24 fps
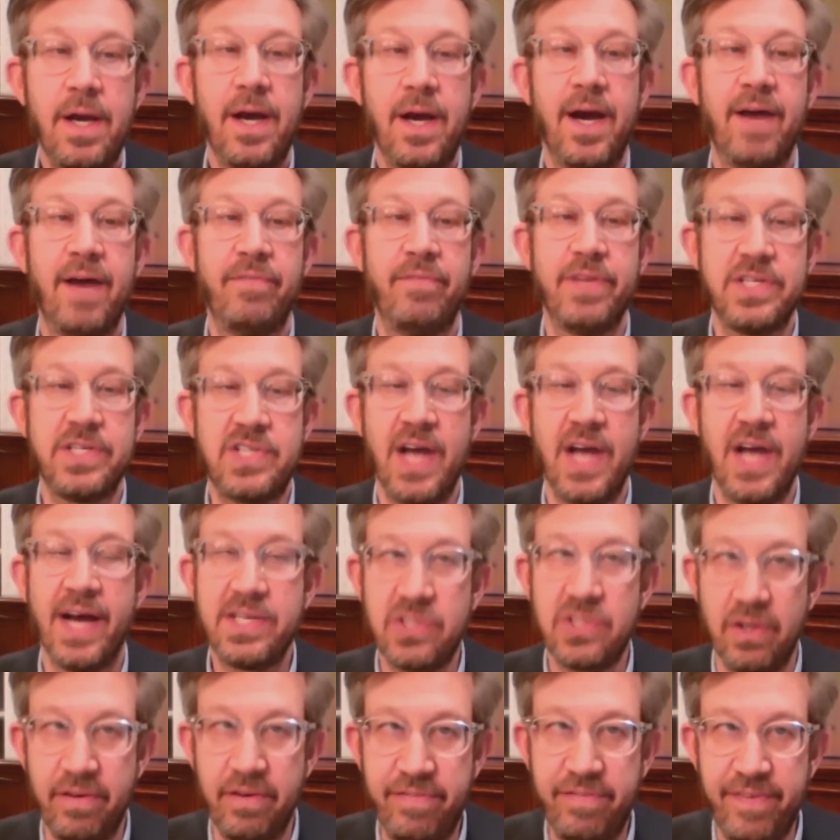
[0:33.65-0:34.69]
of the
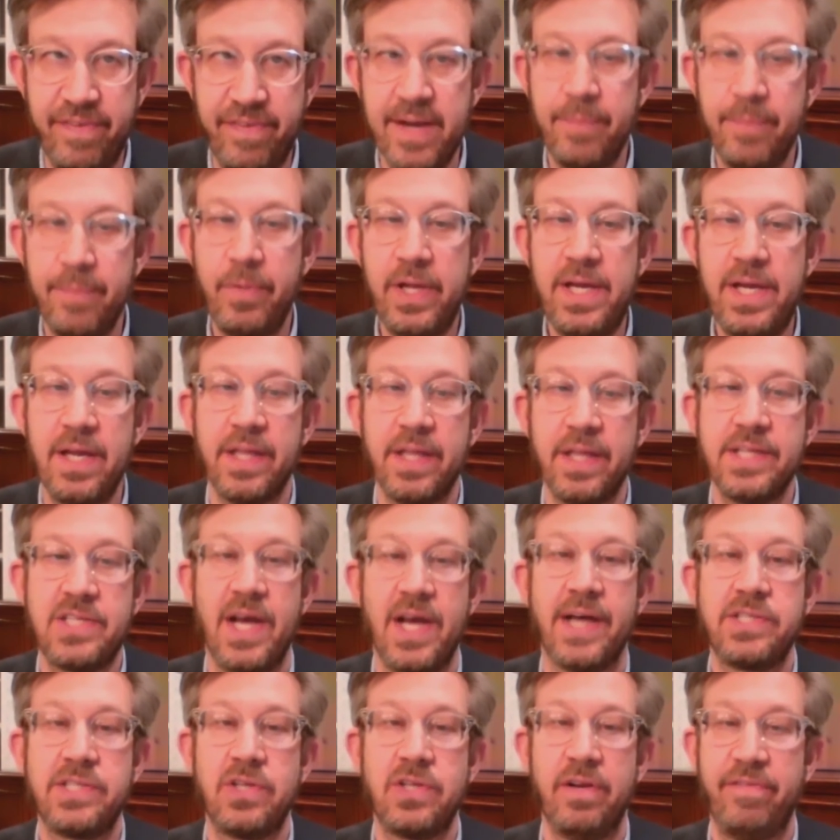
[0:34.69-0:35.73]
Soslin family and the
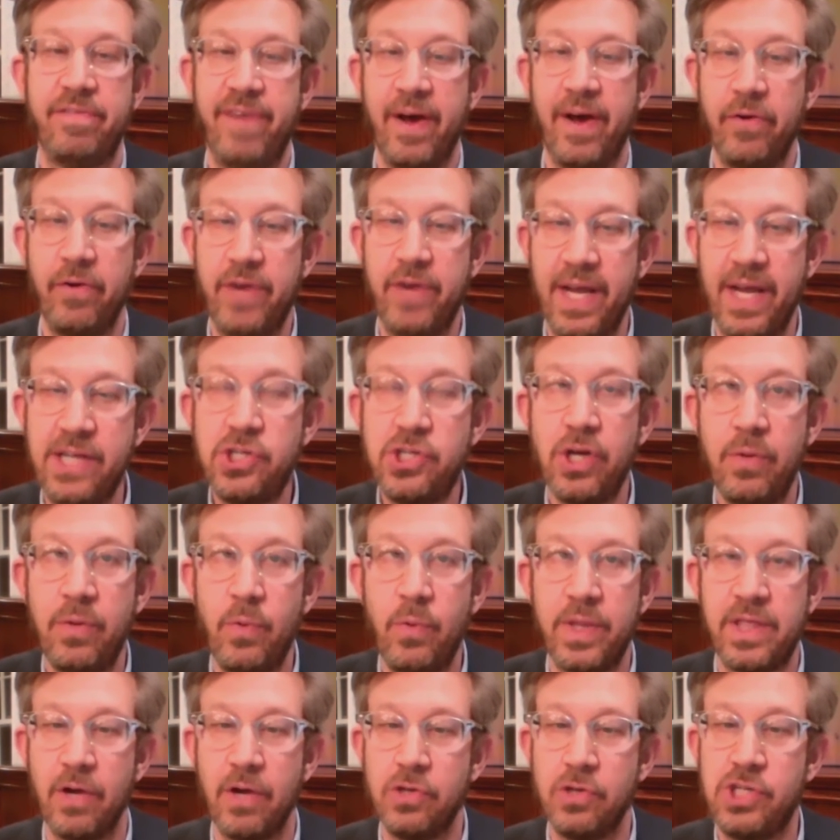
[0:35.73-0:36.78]
Soslin Foundation
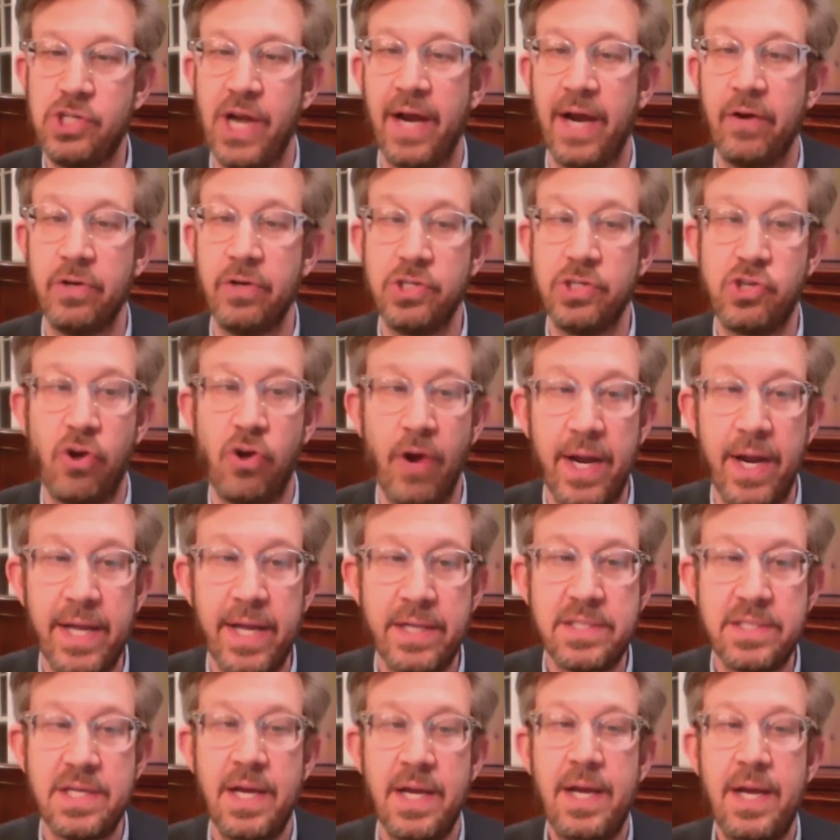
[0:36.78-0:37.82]
with their challenge
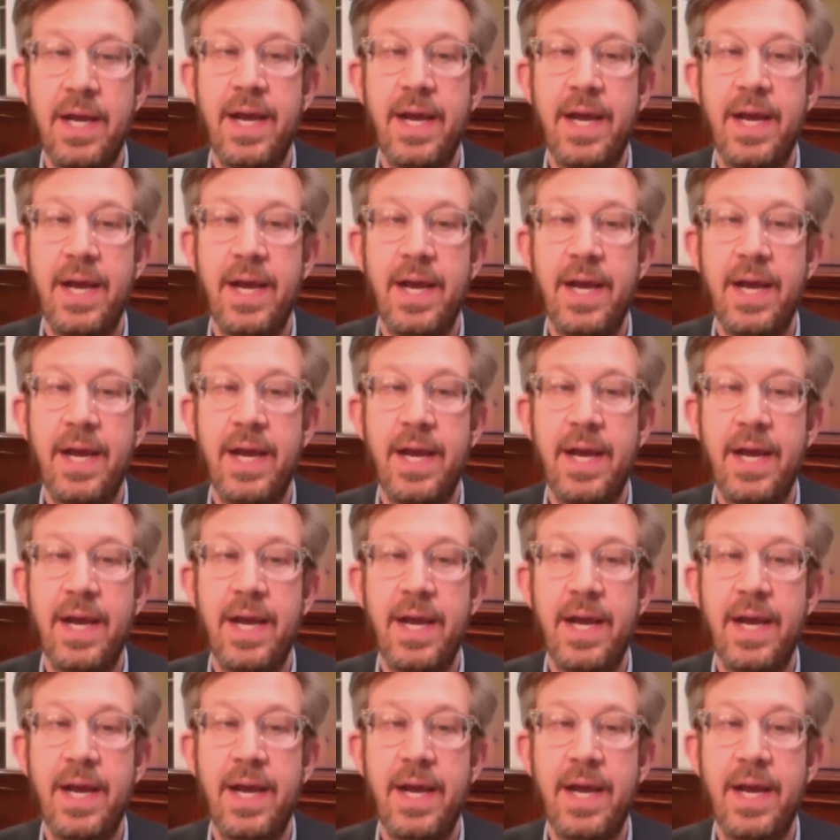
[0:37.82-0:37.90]
grant,